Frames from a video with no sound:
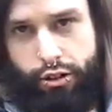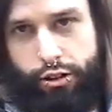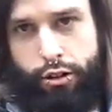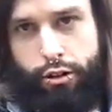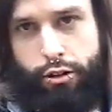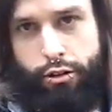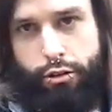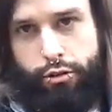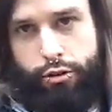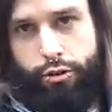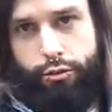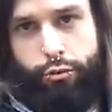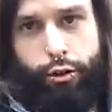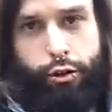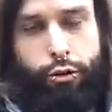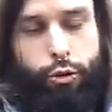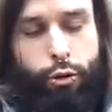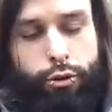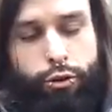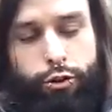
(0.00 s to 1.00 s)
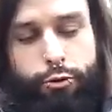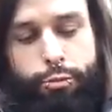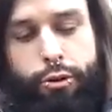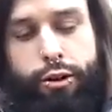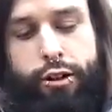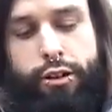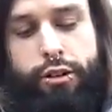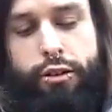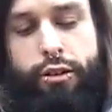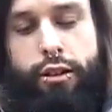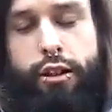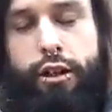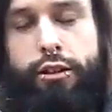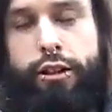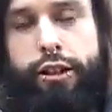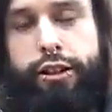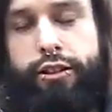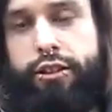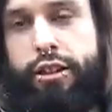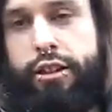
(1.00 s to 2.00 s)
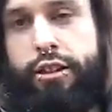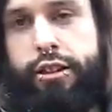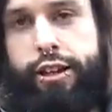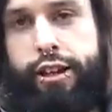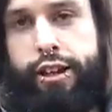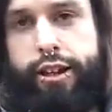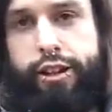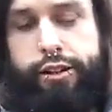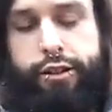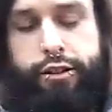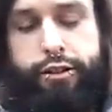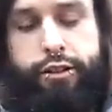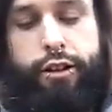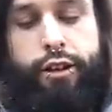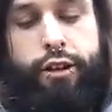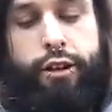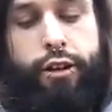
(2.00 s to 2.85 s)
like the recoil spring on, like, say, like a handgun.